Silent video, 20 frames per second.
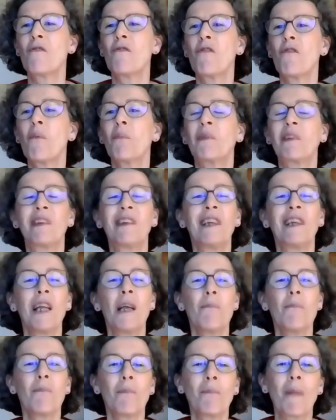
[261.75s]
From Zile
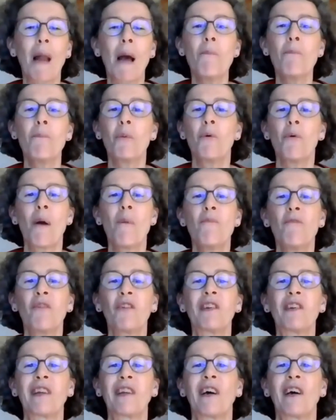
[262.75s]
Mlambo
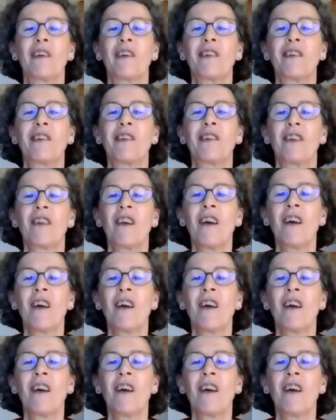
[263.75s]
emphasized it,